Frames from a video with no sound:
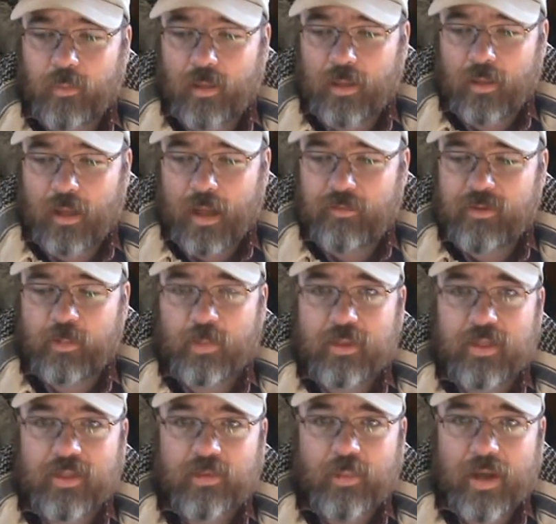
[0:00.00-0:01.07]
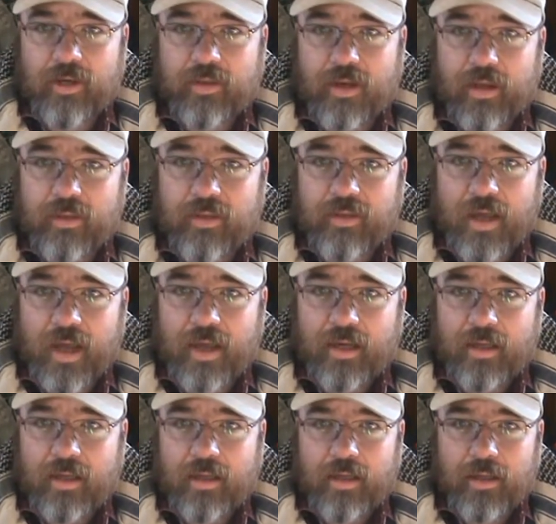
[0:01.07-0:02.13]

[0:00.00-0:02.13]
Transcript: we love your participation on the site.